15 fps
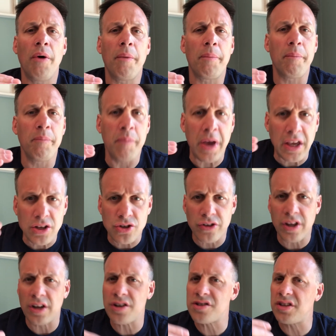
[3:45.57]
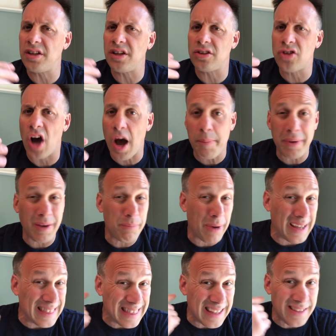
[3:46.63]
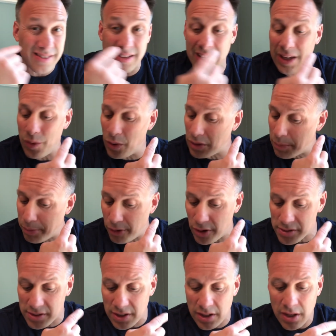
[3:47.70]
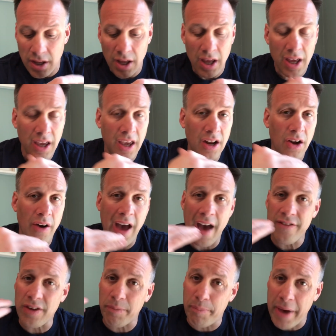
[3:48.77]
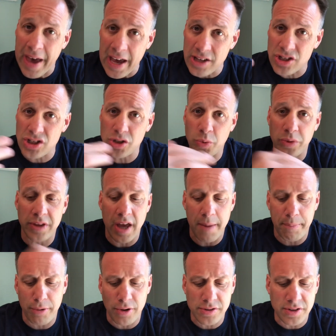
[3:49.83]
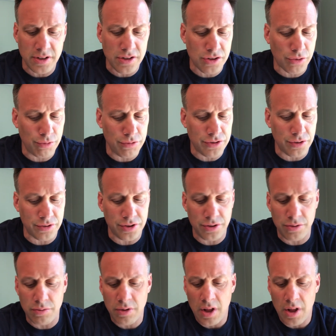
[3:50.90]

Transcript: making sure they understand the topic, and by listening with the person, having patience with that person is crucial too.